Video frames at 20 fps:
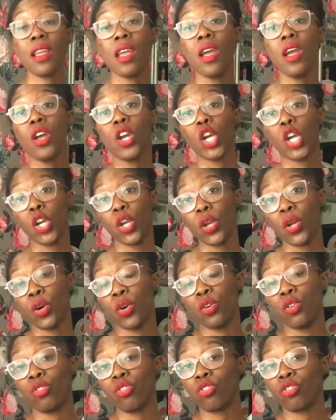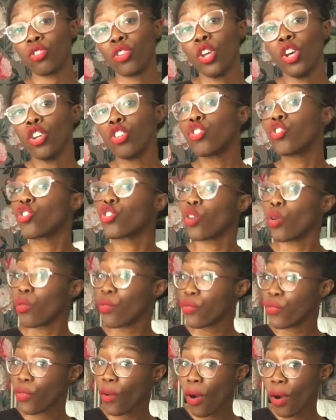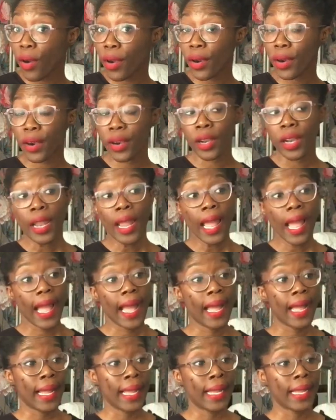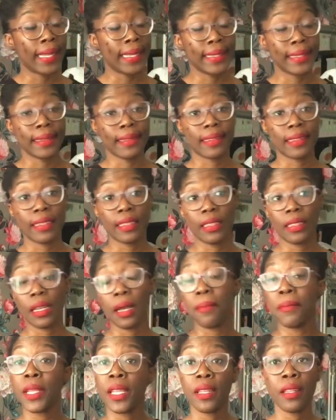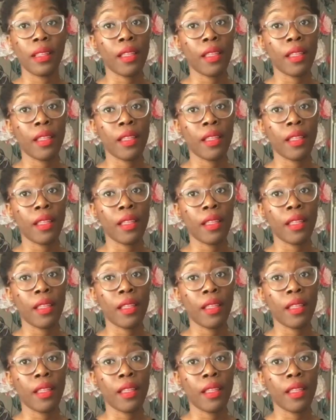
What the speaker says: clothes so far, and I mean